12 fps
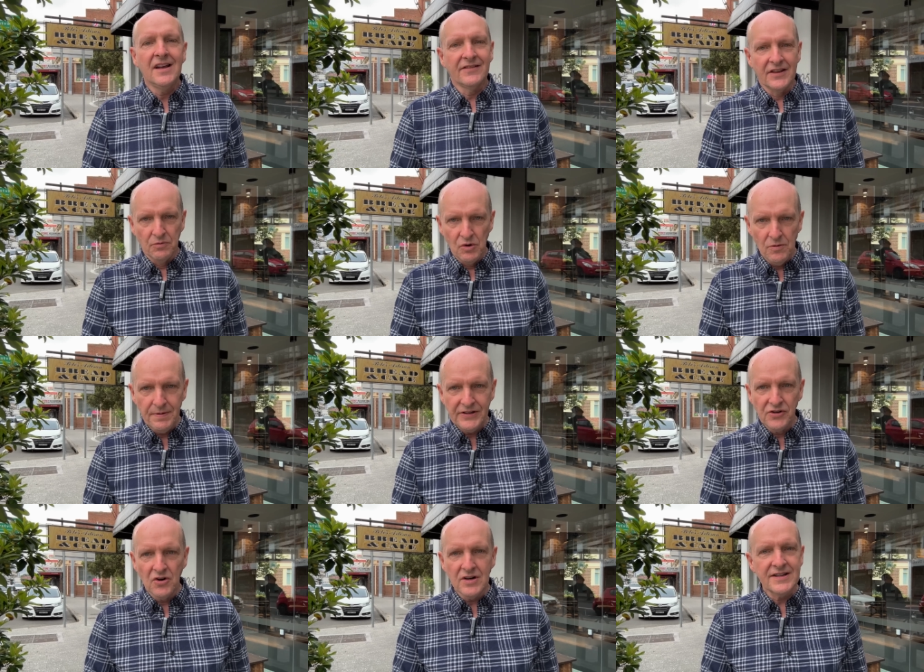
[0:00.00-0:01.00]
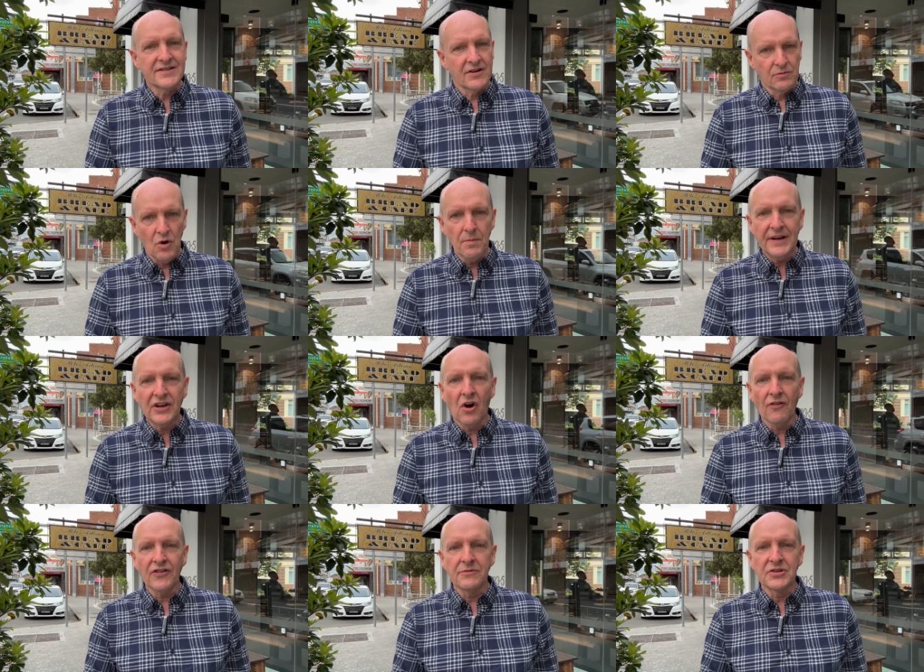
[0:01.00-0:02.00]
There will be noise, there will be
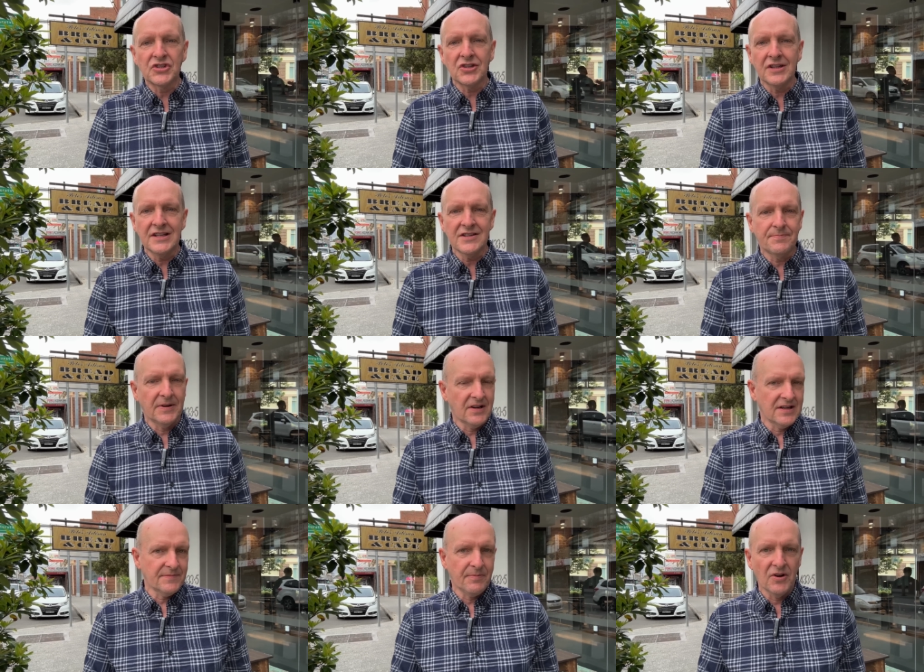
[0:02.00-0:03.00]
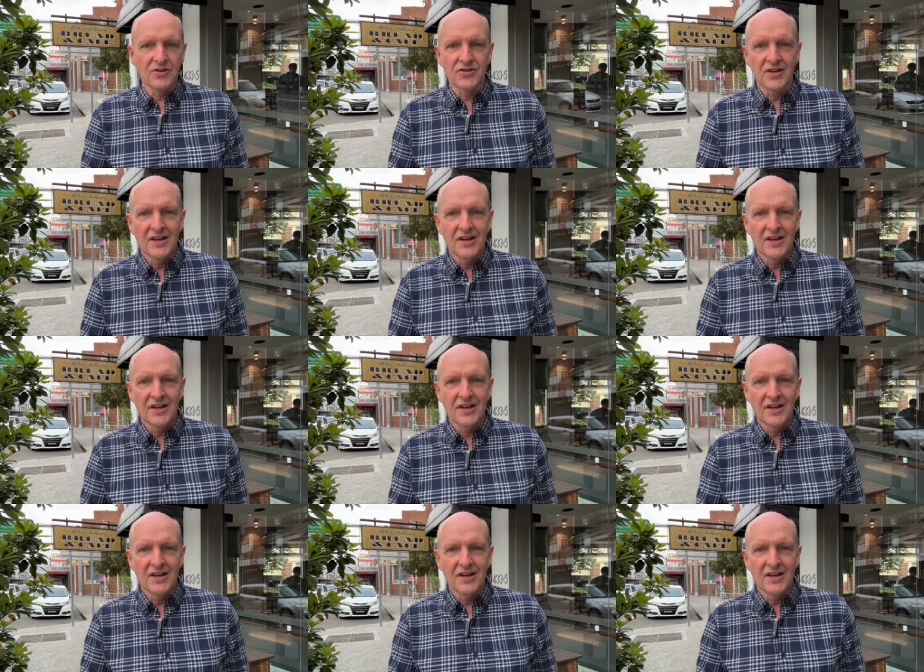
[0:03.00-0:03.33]
coffee machines, but I suppose